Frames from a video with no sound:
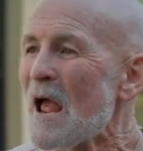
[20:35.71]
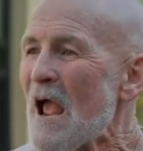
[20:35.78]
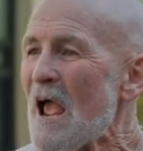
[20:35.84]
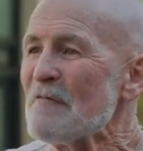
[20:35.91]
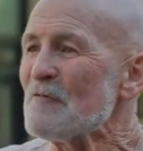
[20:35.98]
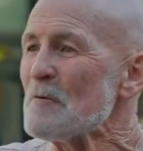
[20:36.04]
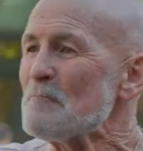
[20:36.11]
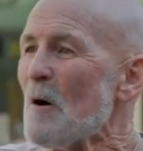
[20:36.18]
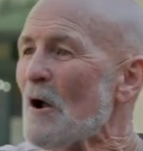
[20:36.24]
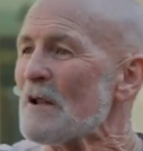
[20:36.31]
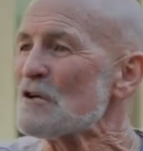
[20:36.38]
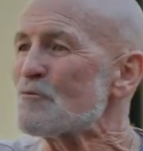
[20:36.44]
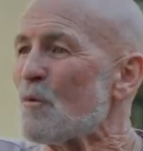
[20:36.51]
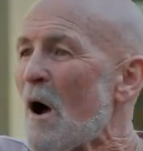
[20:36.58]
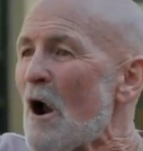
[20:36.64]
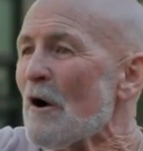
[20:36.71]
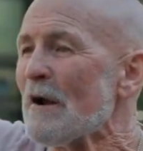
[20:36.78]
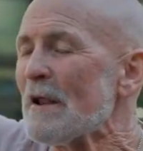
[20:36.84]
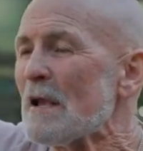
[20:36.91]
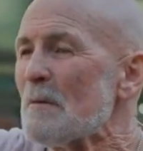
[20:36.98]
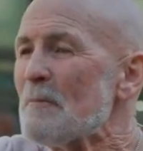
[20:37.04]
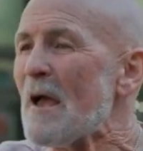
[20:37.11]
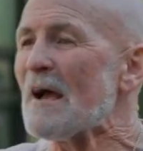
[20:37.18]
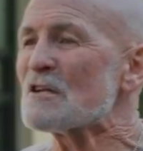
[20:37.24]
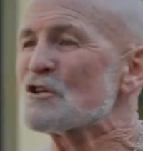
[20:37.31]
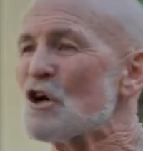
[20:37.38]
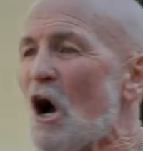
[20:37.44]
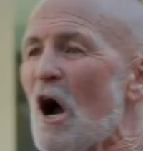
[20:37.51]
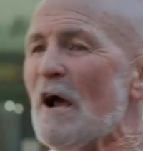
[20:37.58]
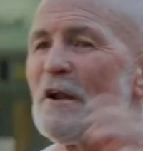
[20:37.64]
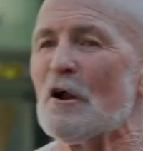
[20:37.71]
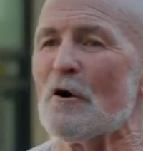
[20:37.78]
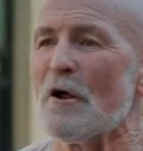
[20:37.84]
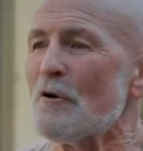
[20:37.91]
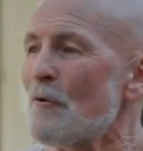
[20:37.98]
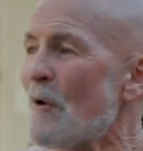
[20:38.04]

Everybody's worrying about China and